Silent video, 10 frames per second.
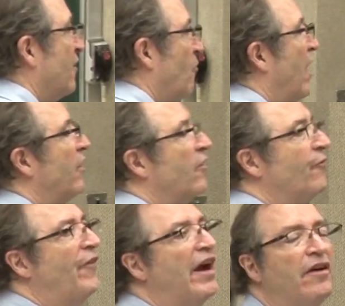Well, there are
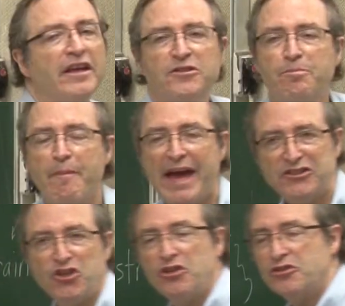various
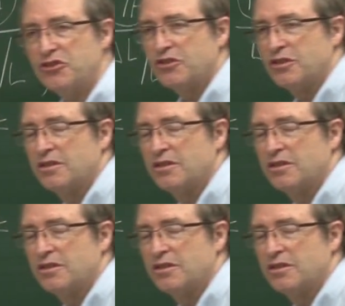measures.